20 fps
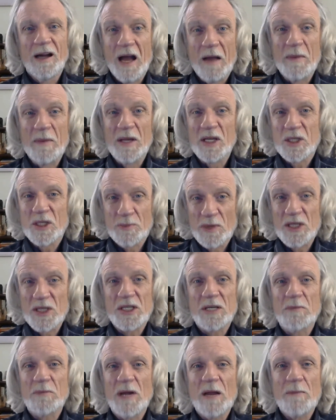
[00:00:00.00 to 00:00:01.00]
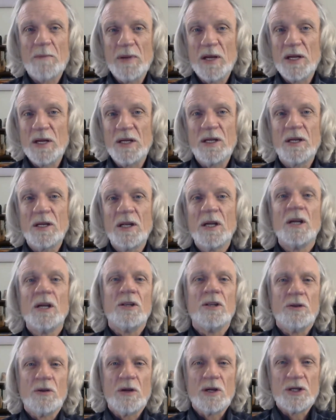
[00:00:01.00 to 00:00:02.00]
i'm expressing my opinion
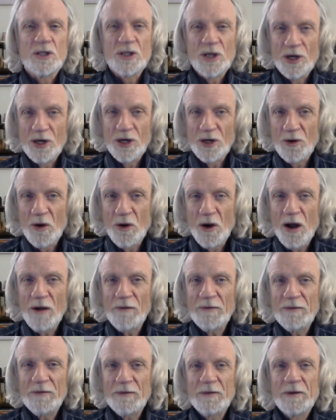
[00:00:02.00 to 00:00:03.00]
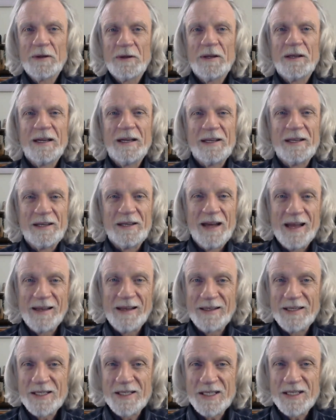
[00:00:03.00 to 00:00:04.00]
you can turn it off and
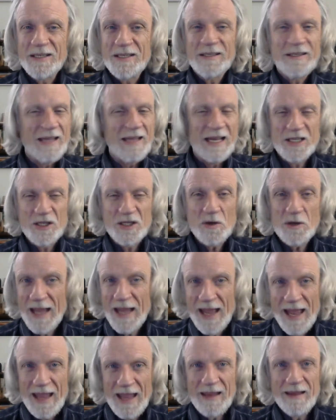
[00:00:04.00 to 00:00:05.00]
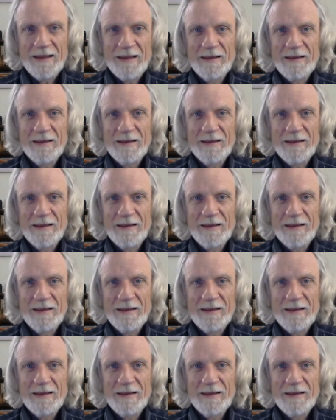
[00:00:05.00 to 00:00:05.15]
not listen, that's okay.